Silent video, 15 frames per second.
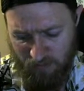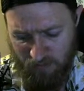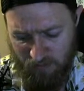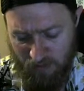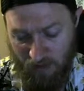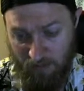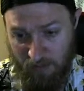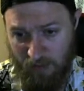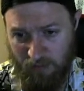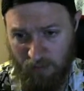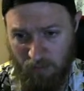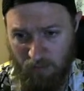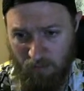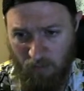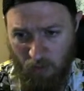I'm gonna have to
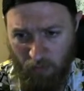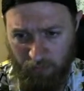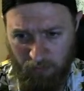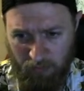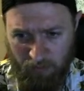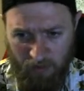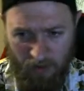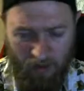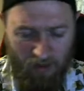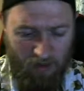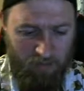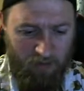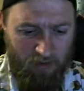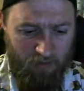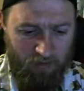
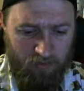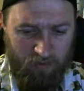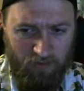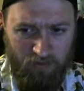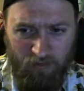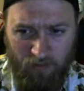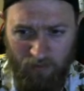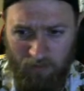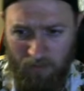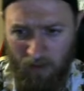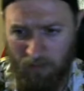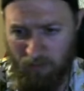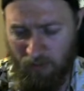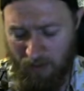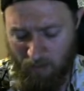multiply by the grid
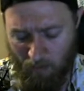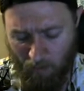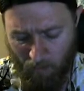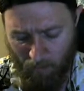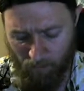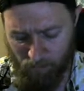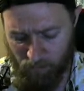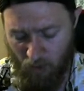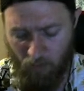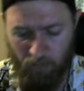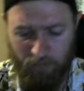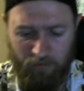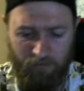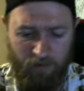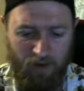map, right? No,
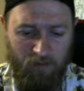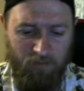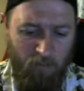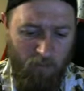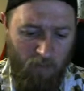divide.